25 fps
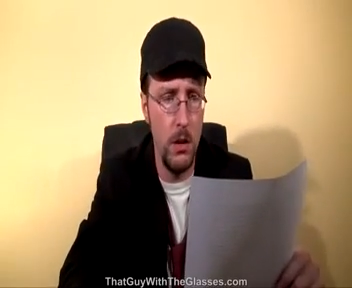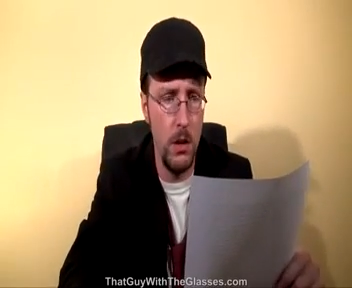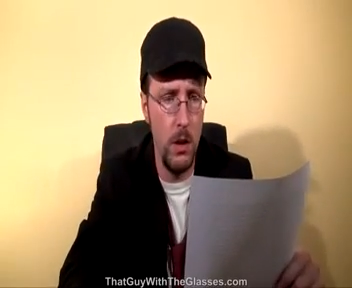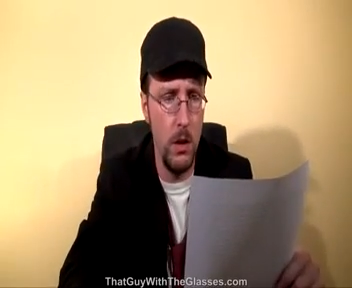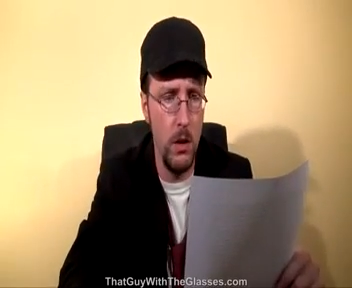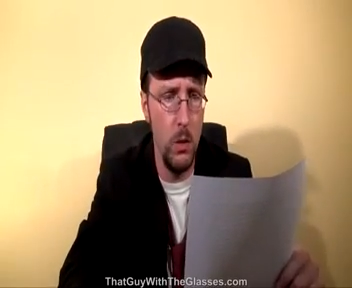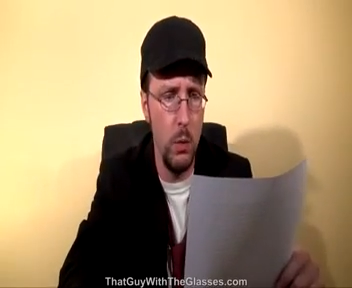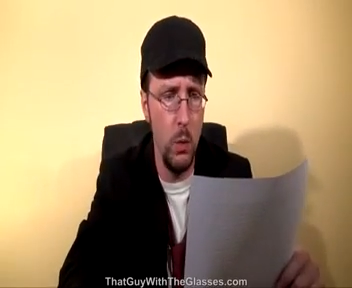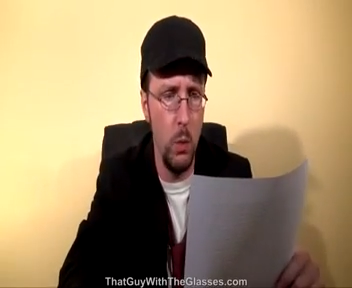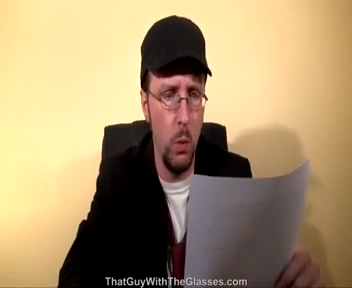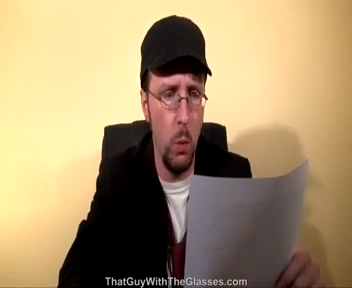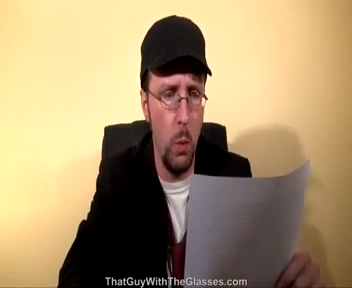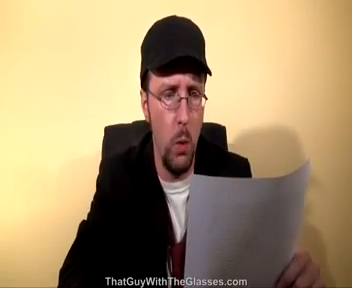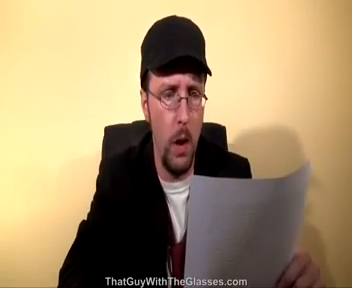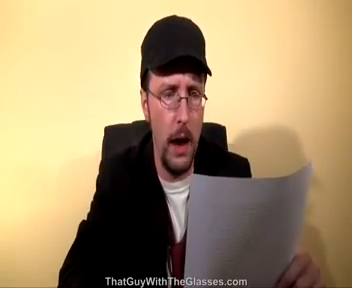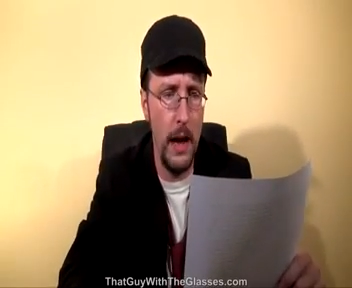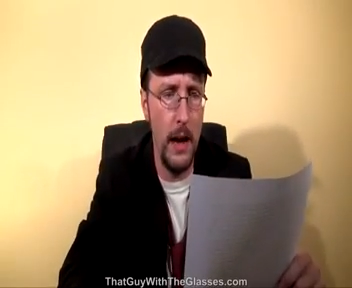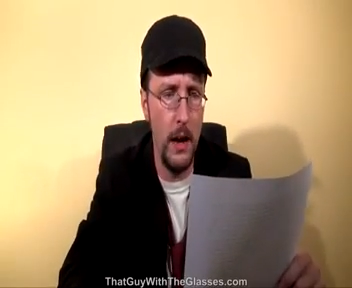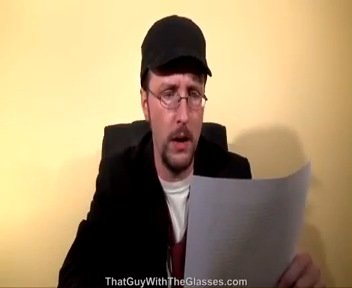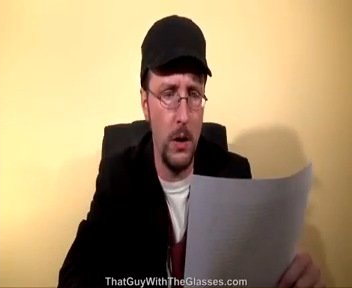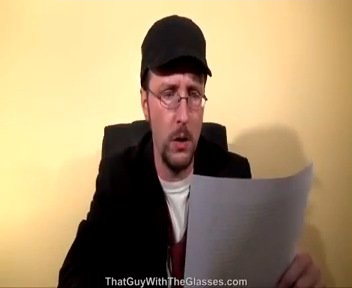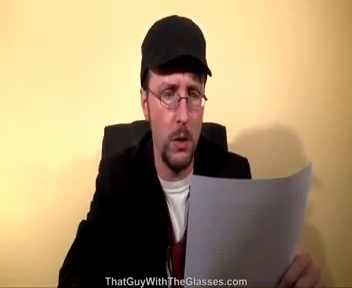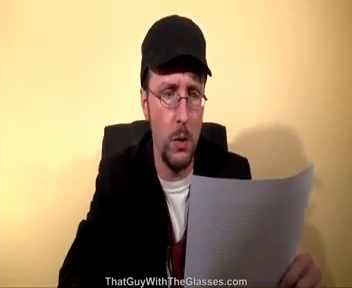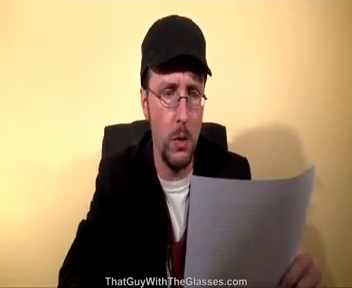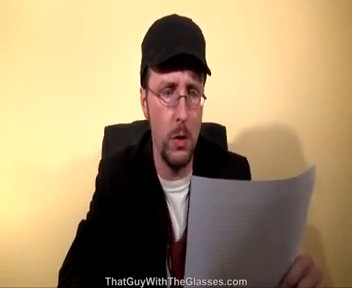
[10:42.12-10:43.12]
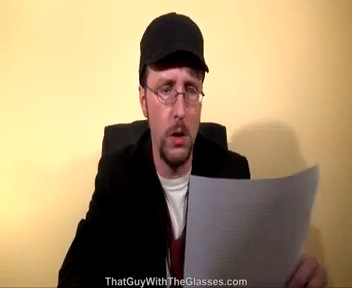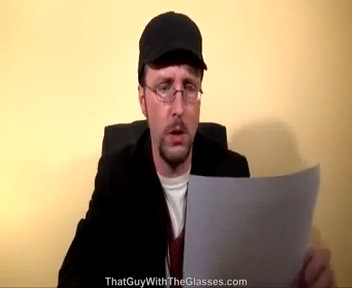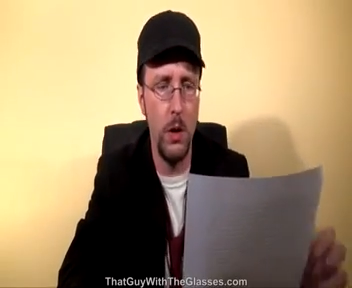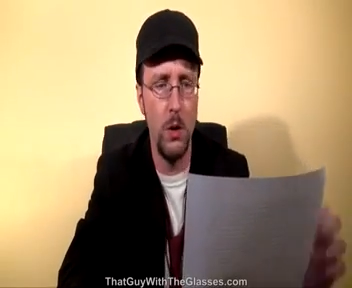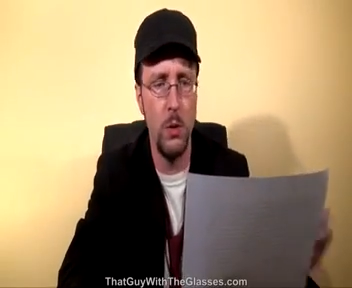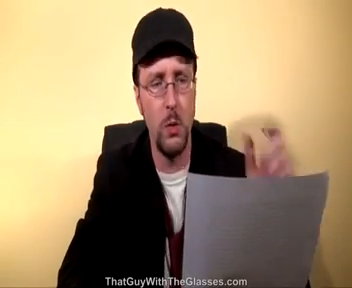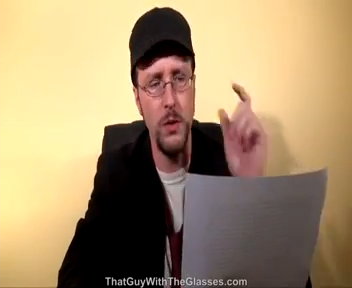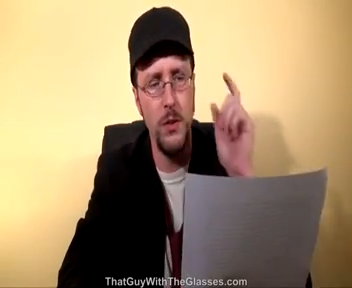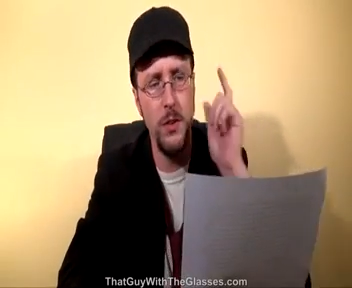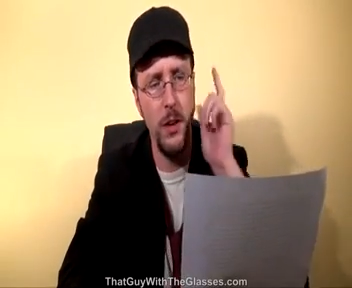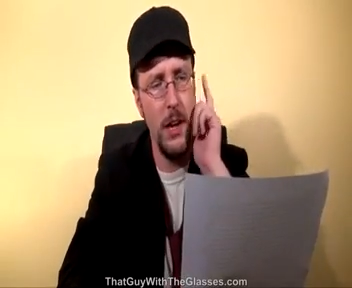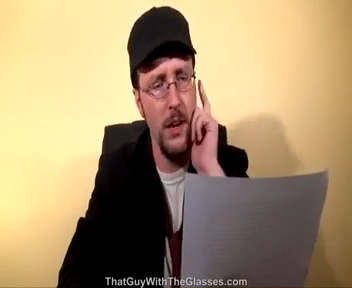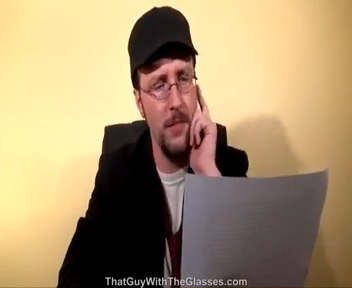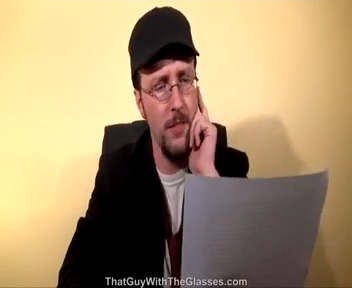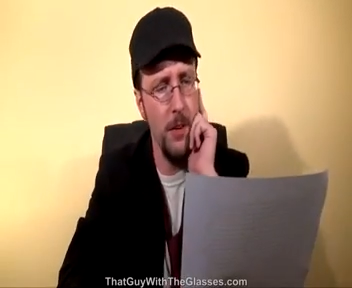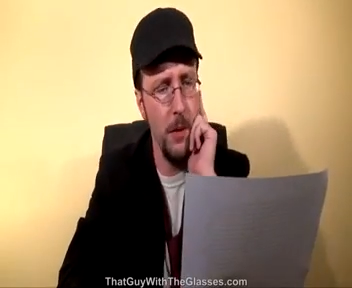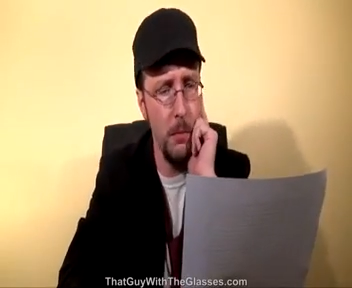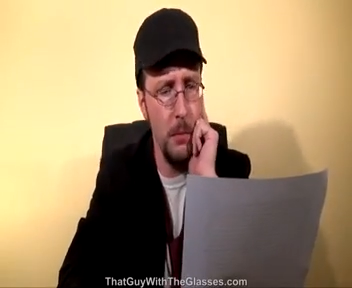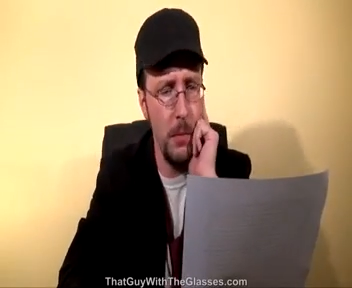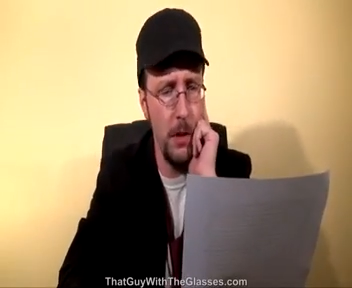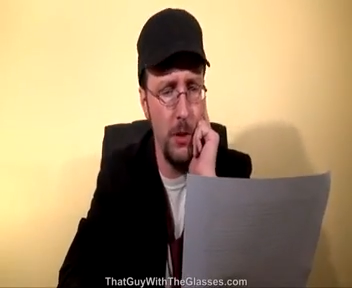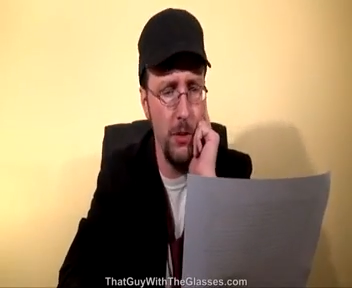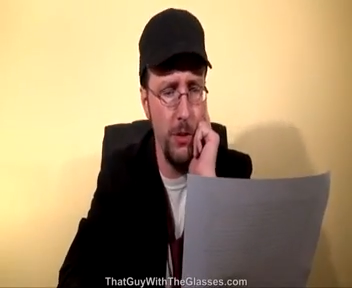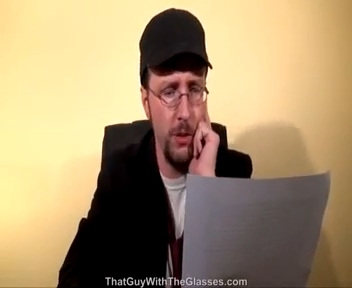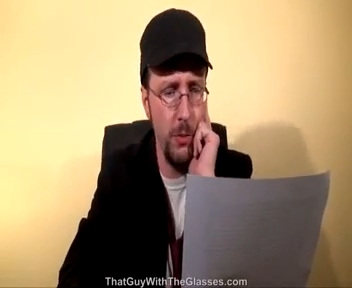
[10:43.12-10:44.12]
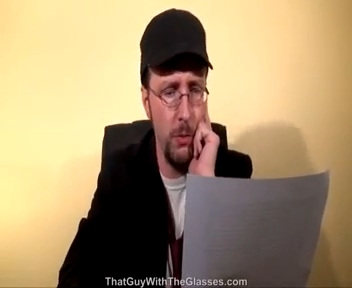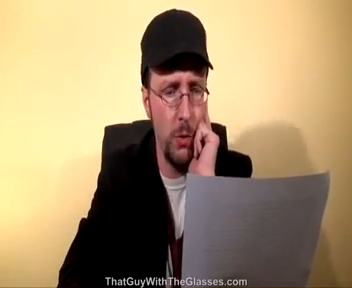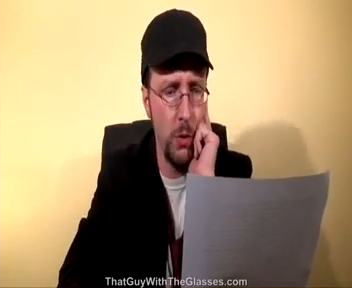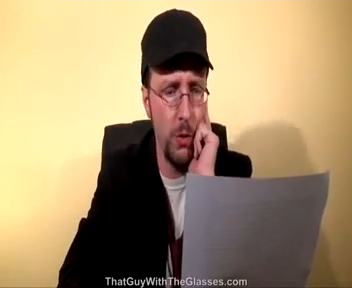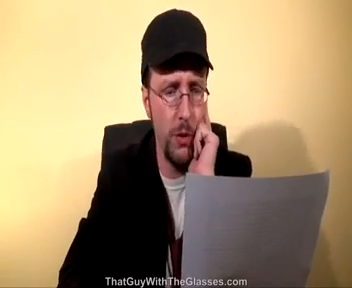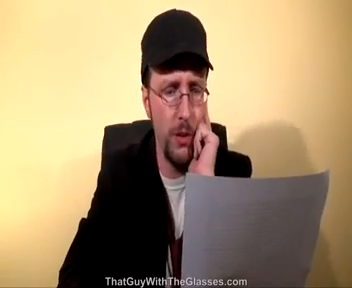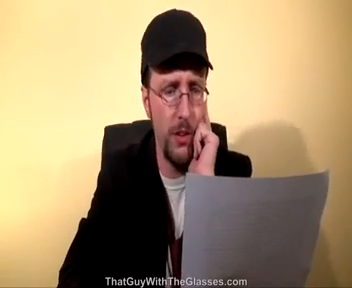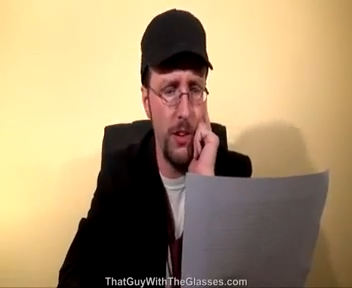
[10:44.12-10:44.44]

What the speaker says: Oh, wow. We're diving much more